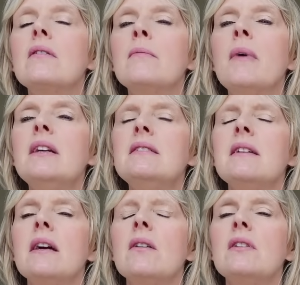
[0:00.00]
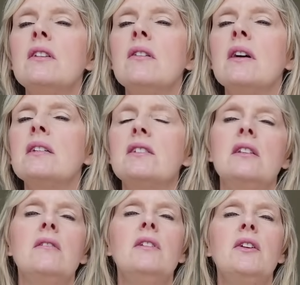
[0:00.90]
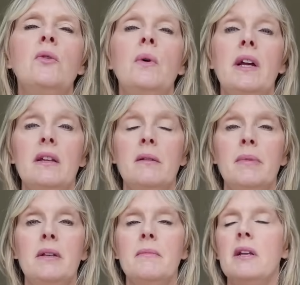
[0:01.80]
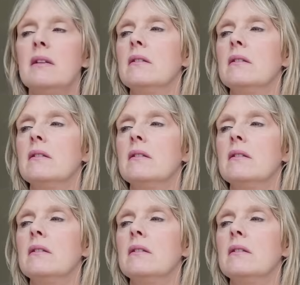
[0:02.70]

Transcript: Amazing how they do it, actually. They're really quick, the bin men.